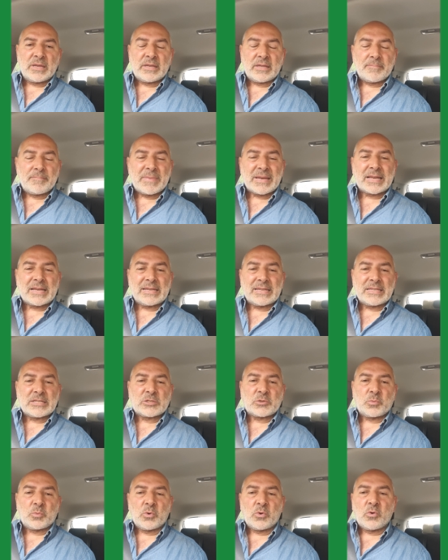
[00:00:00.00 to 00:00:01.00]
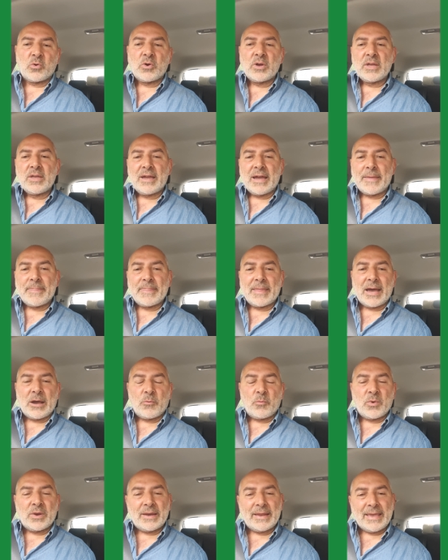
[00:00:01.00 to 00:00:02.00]
in a Middle East war, and
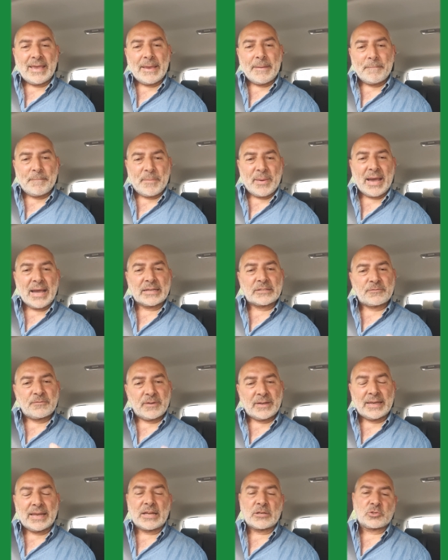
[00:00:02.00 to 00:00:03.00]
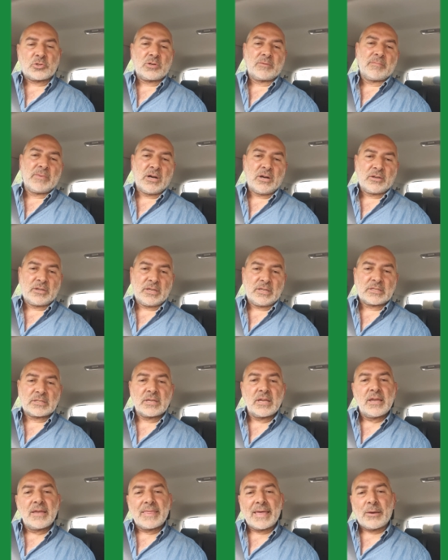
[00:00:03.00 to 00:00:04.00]
that will impact financial
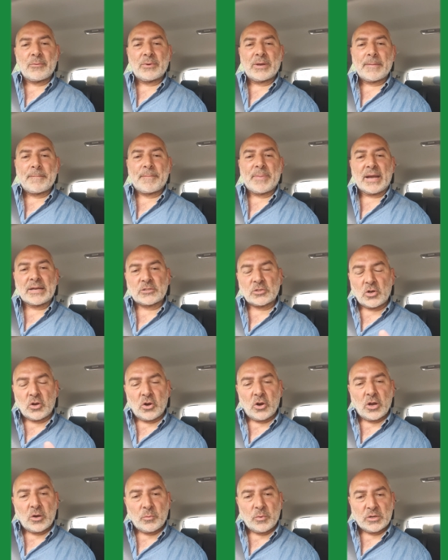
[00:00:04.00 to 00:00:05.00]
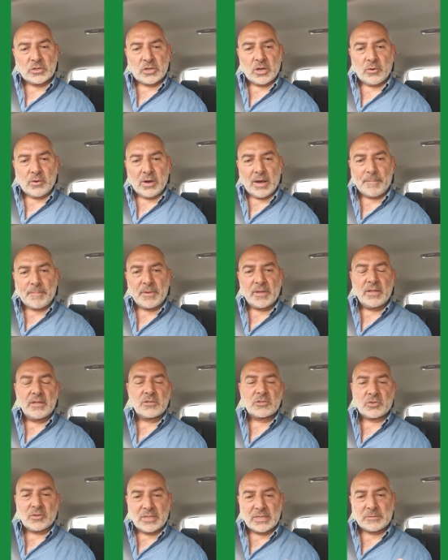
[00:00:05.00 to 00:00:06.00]
markets. That will impact oil will go up.
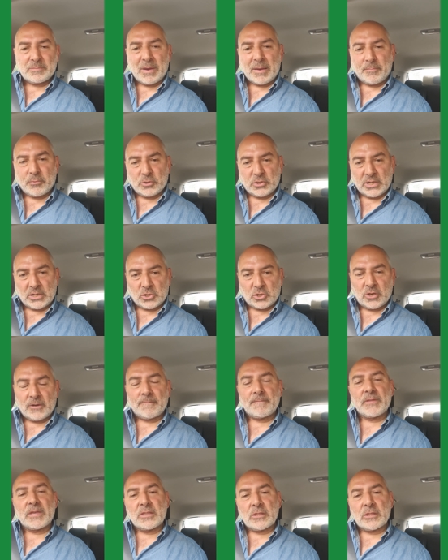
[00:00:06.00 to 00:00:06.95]
So this is my prediction.